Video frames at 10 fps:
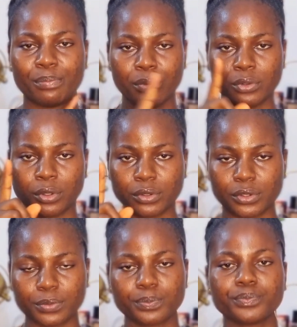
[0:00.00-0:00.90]

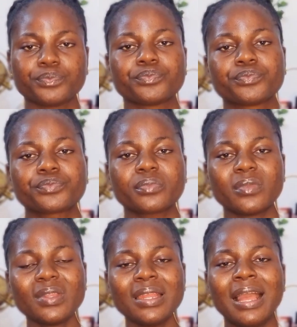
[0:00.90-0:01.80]
product,
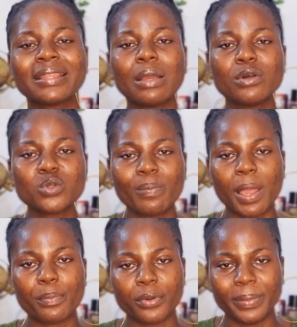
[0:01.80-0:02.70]
and that was when my
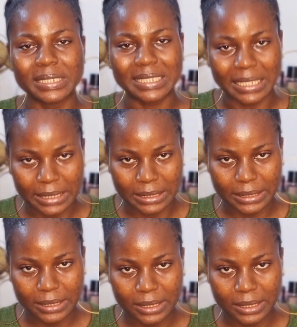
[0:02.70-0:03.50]
problem started.